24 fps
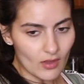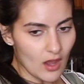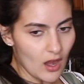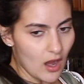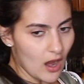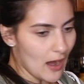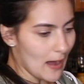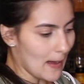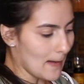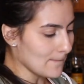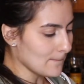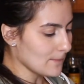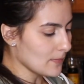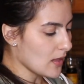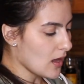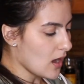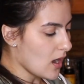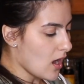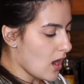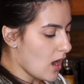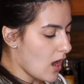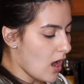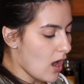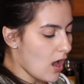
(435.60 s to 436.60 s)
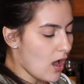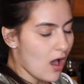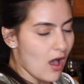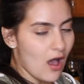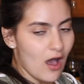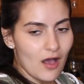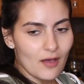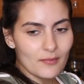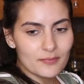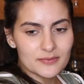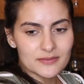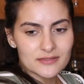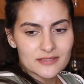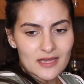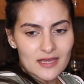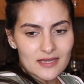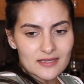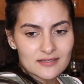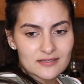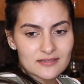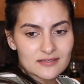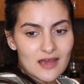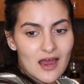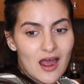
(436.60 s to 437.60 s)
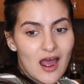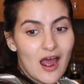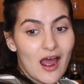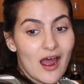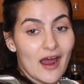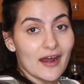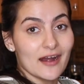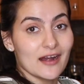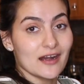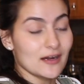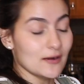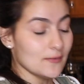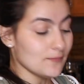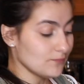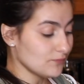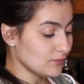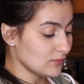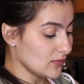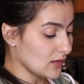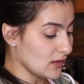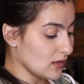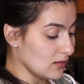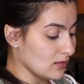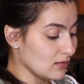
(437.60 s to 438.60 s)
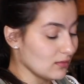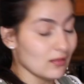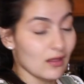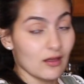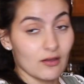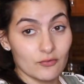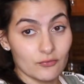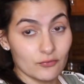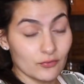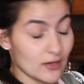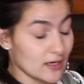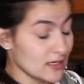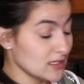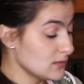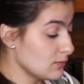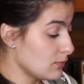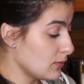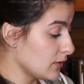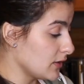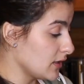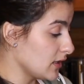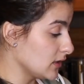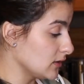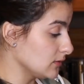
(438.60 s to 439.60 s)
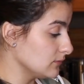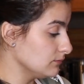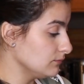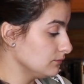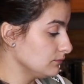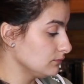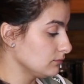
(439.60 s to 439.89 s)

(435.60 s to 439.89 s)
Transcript: I'm obsessed. I love rice pudding.